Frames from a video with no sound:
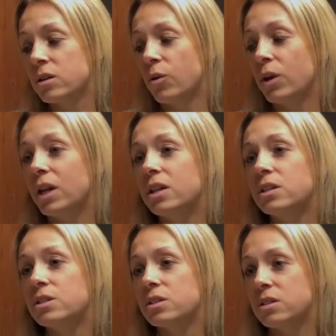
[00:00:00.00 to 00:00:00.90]
So in
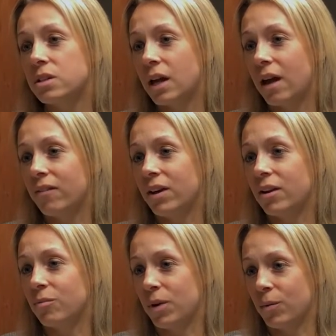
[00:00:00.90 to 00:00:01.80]
addition to having
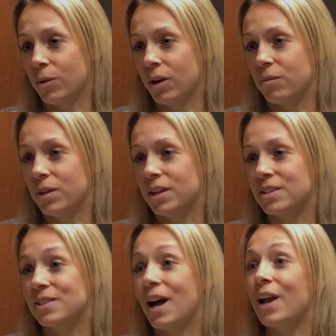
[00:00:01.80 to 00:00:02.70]
a mammogram that
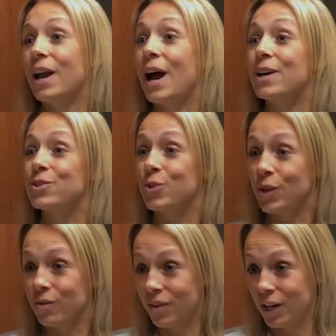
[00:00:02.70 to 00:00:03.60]
is not as
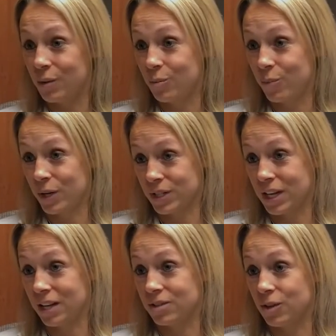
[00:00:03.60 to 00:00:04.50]
good at finding breast
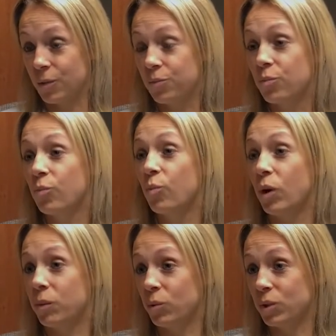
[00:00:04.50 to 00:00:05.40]
cancer,
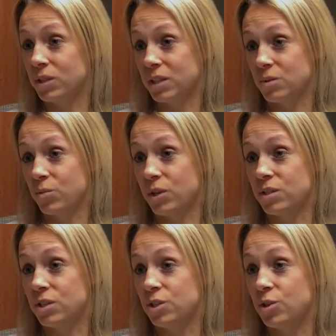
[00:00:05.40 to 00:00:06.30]
women with dense
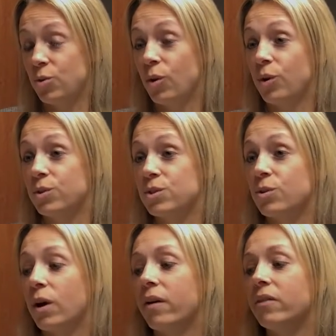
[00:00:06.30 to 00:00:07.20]
breast tissue
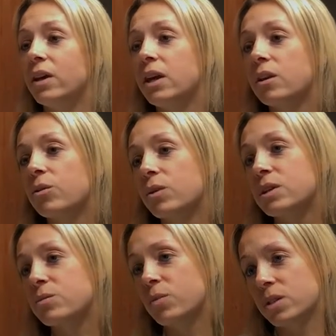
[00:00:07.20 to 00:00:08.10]
also have an
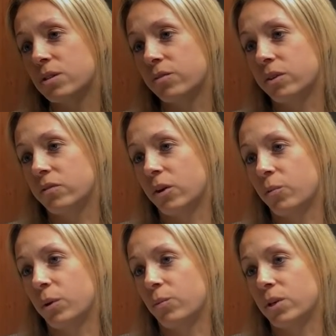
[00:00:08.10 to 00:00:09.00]
increased risk for
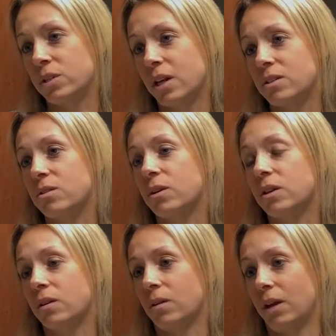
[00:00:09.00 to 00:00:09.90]
developing breast cancer
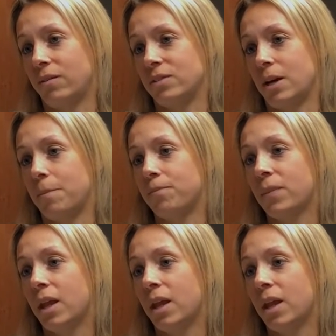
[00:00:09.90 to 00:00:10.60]
in their lifetime.